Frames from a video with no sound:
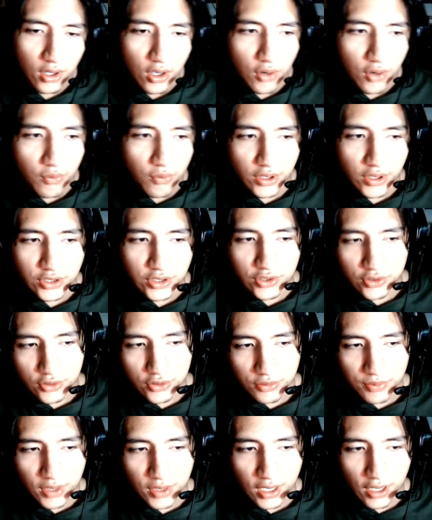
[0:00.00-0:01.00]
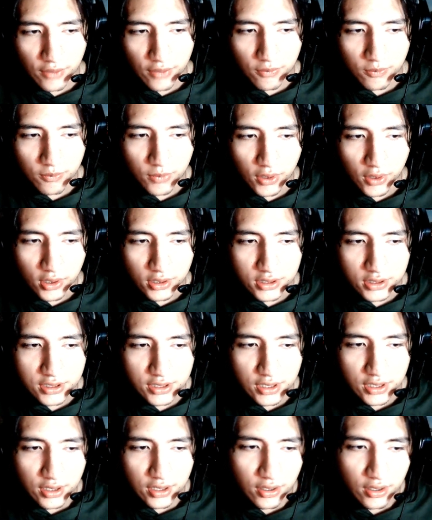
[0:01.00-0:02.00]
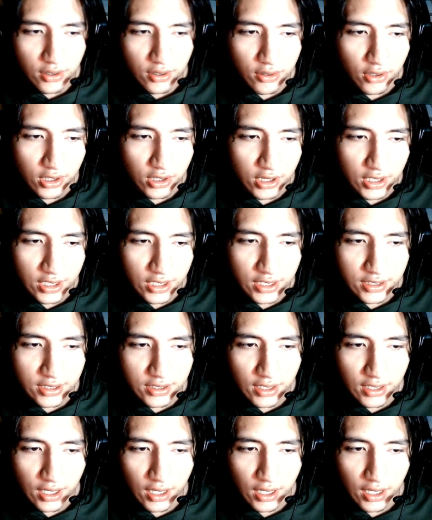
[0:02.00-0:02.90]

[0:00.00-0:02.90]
when two billiard balls collide